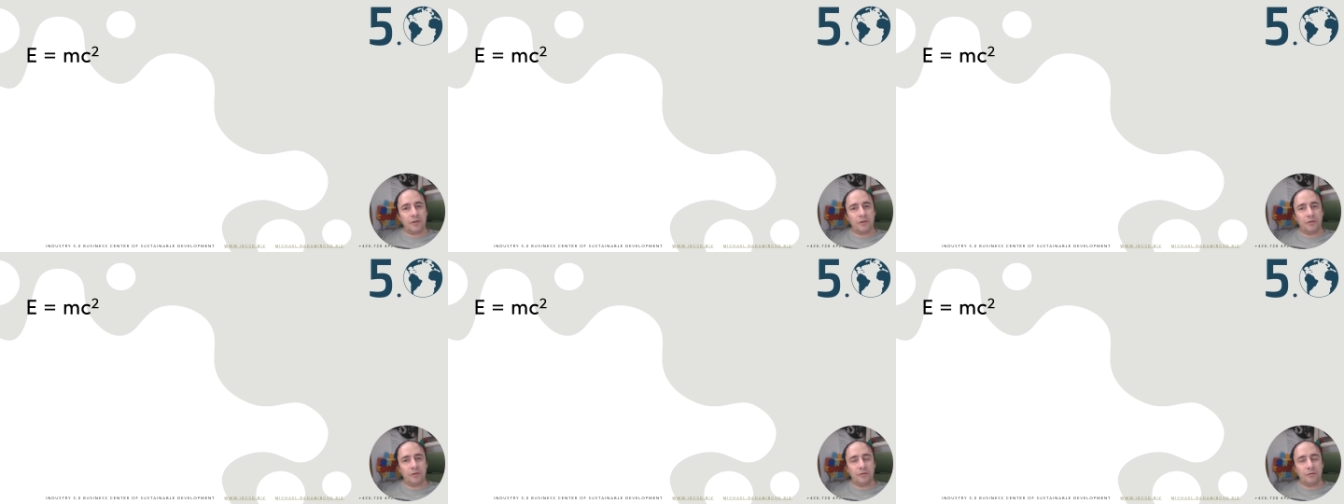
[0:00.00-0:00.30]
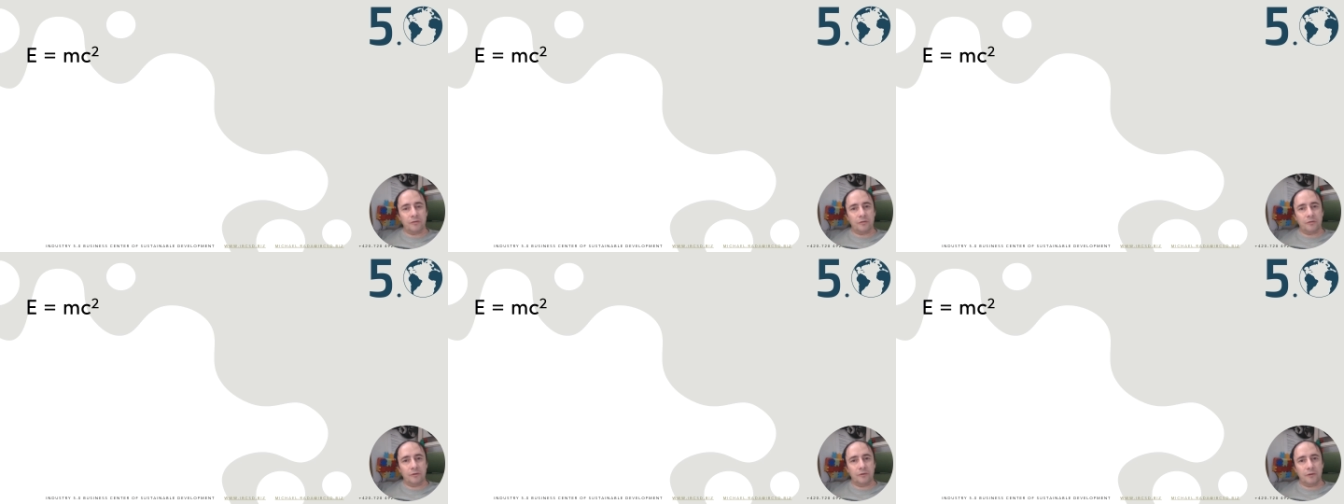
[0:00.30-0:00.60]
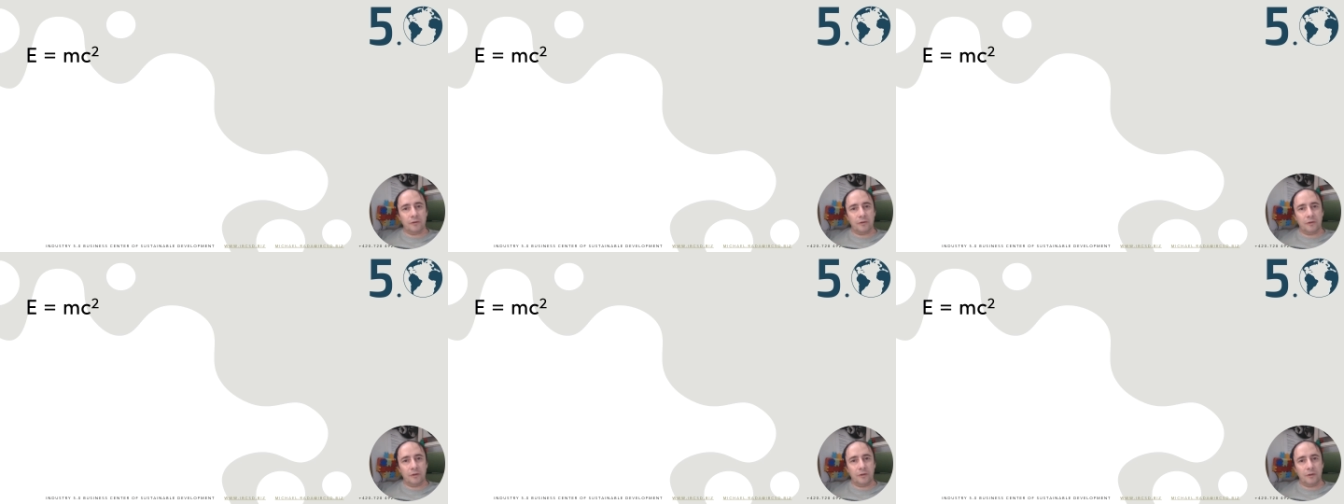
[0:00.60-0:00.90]
you
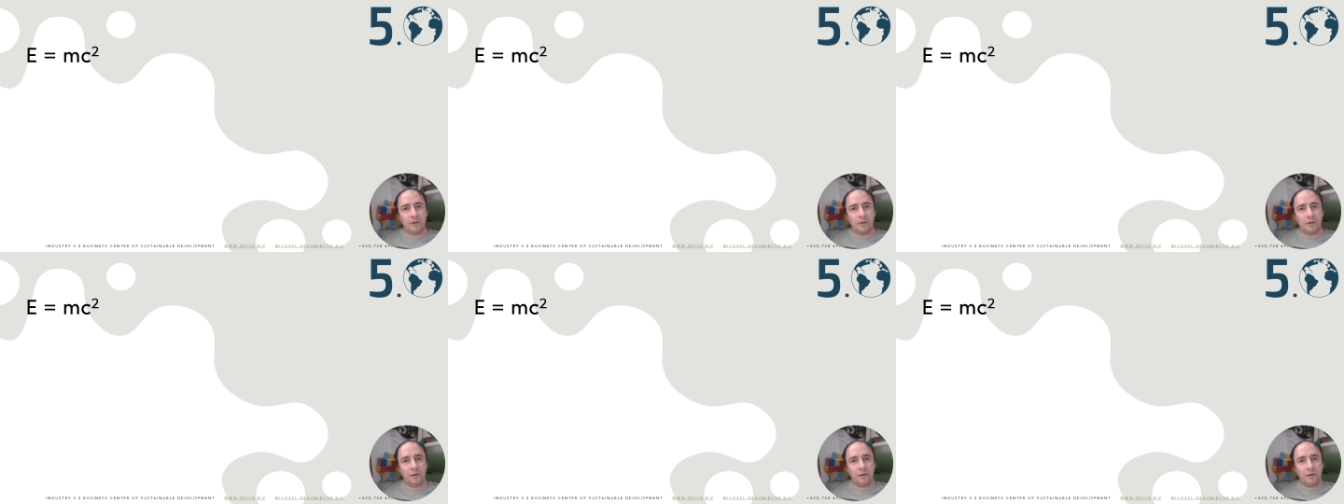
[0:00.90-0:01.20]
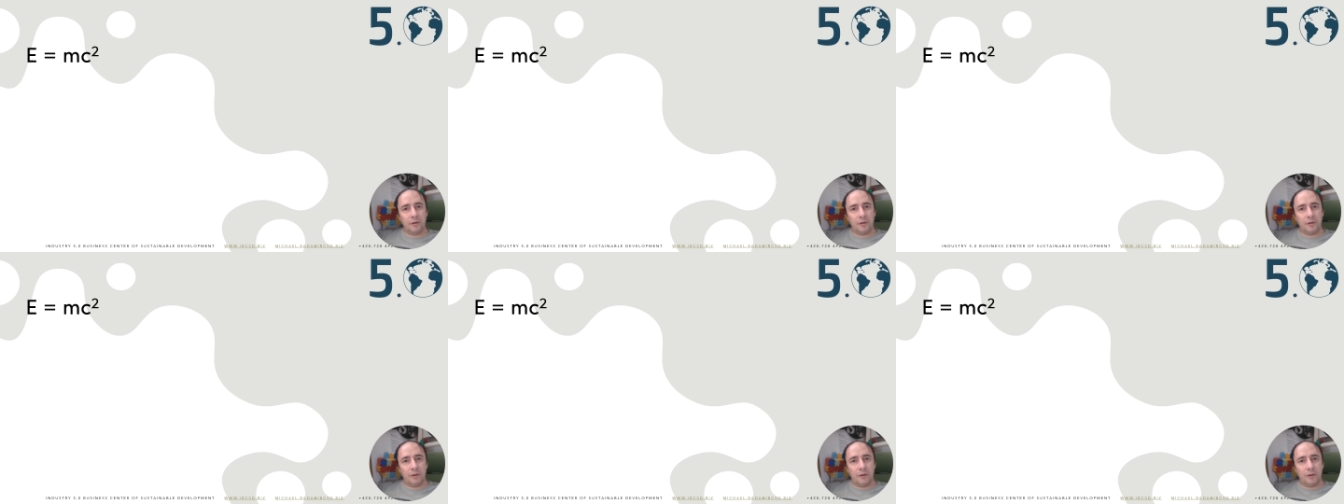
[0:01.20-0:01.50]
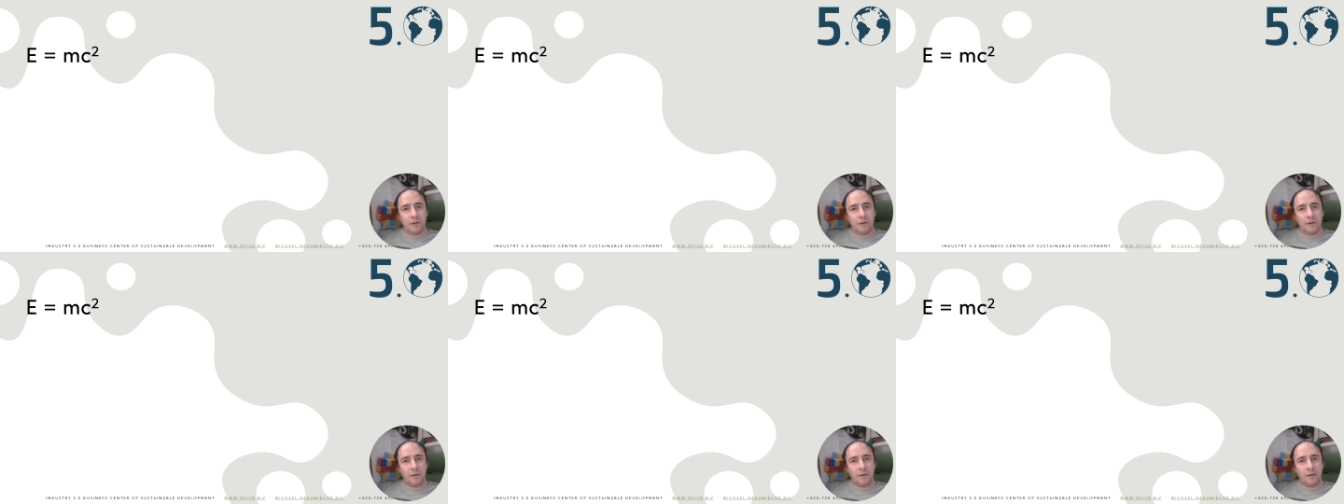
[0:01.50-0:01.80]

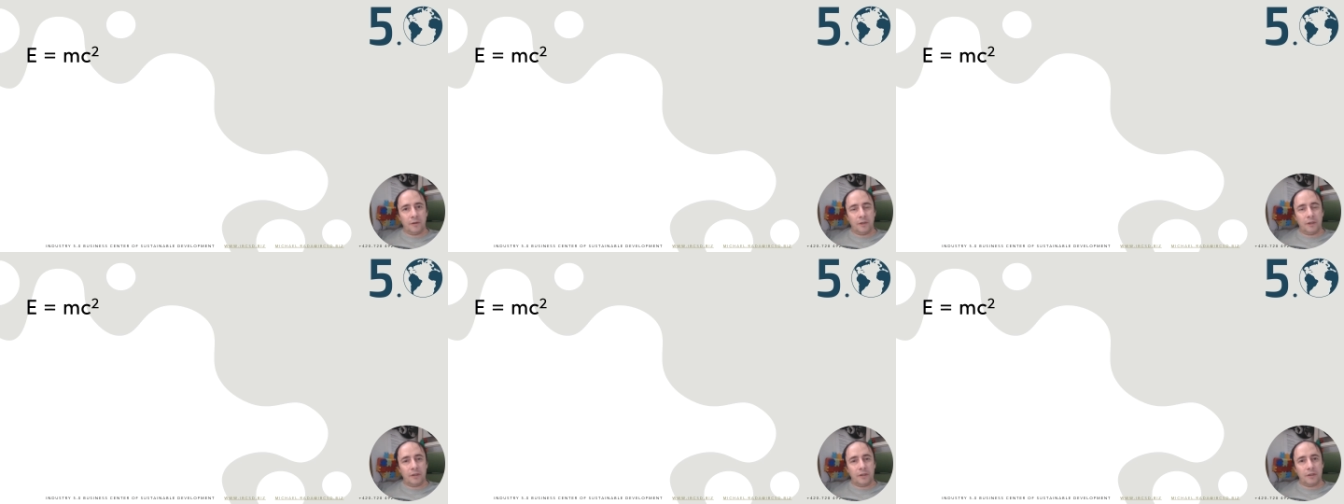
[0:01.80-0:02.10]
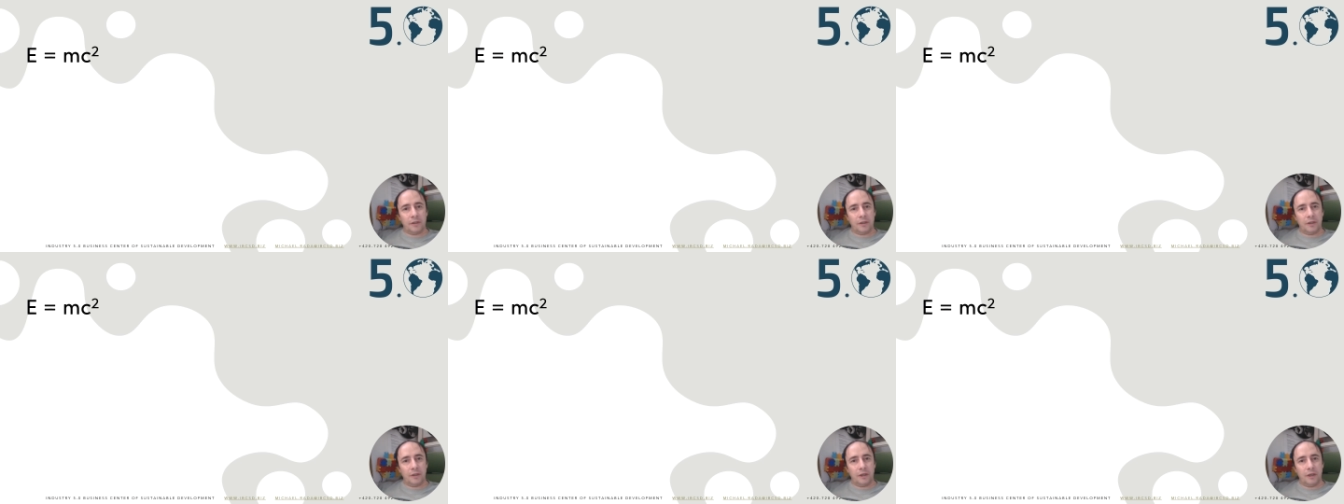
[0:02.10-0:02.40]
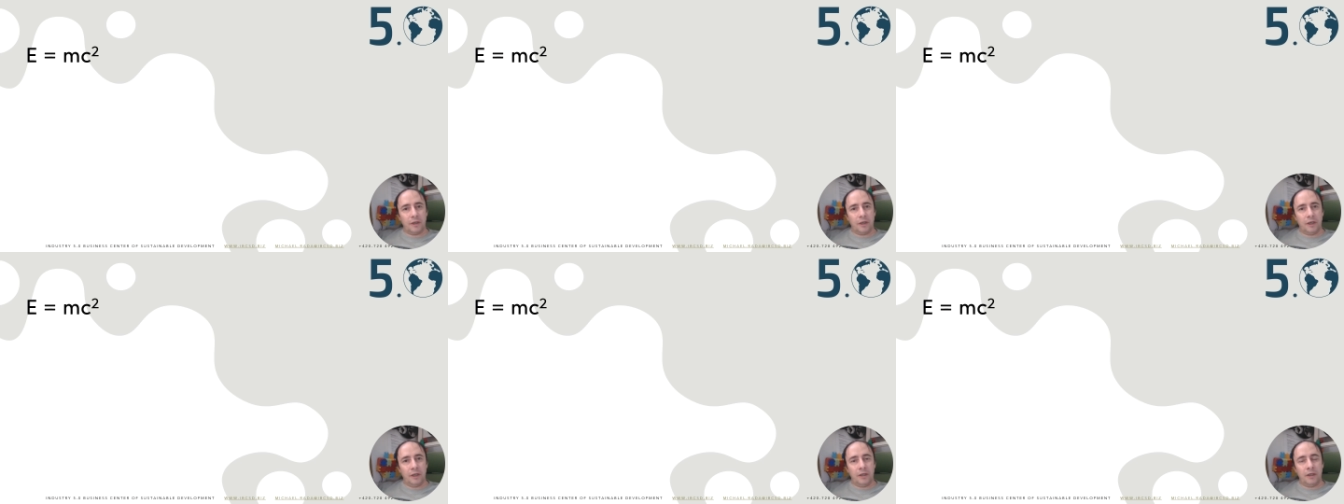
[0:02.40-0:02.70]
that
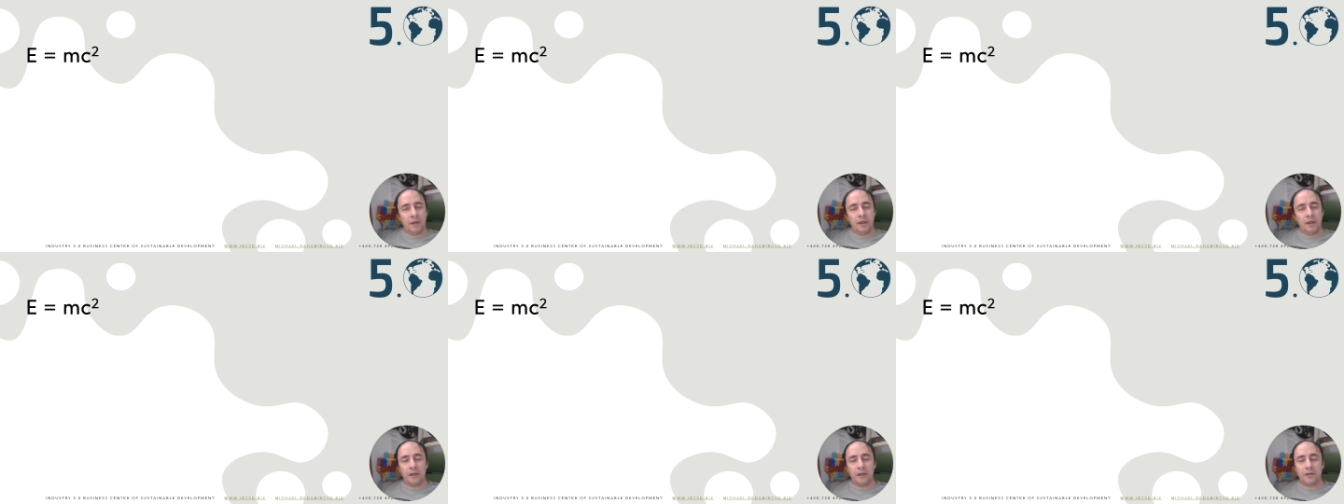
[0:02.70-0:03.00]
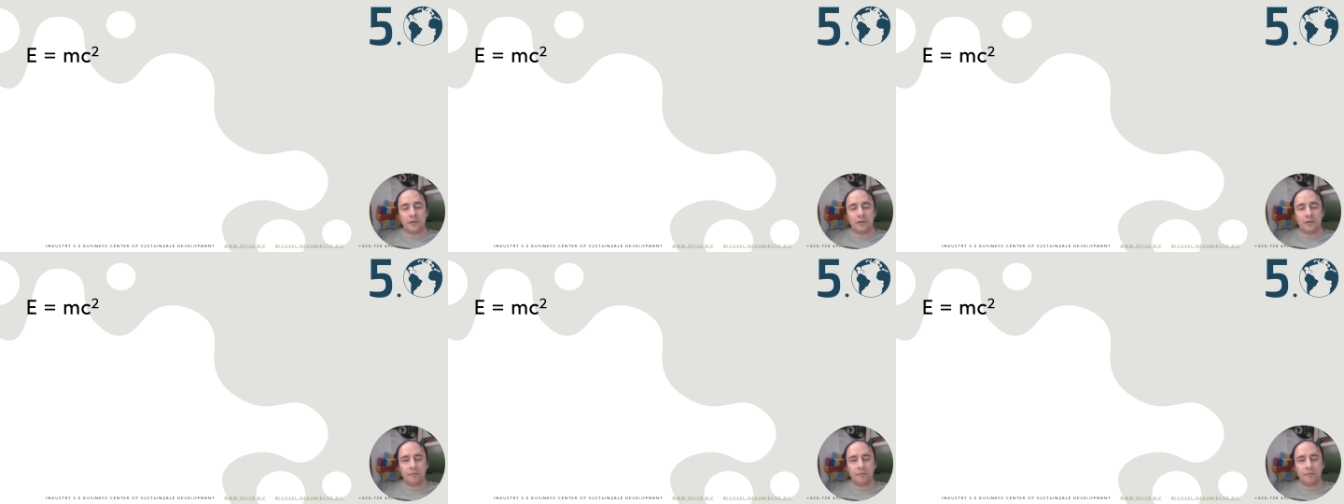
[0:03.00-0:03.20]
in Industry